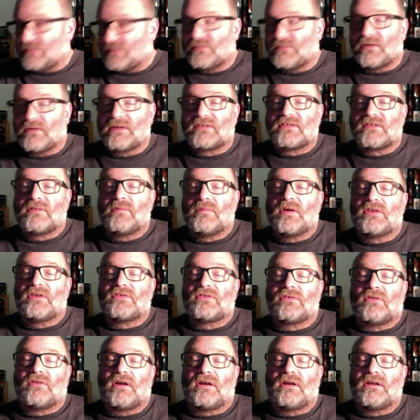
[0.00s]
drink so much,
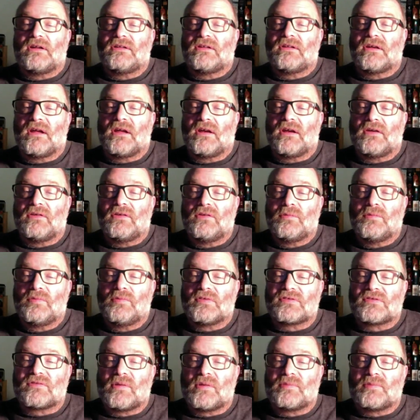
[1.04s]
or I need to get a new
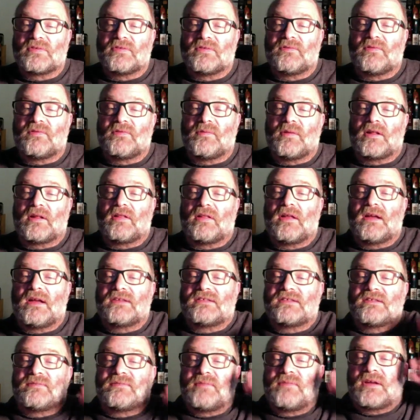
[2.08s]
prescription for my
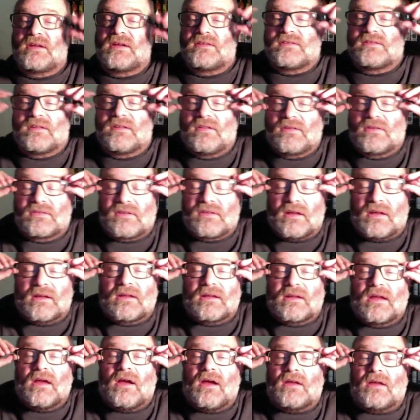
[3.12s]
glasses because it looks like
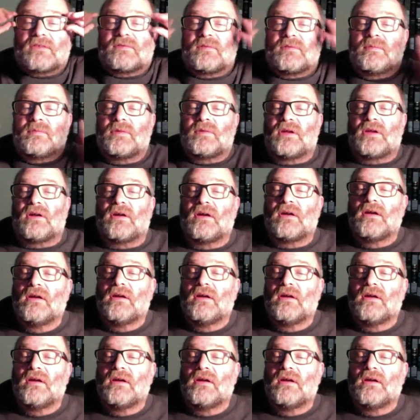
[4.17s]
chaos from here.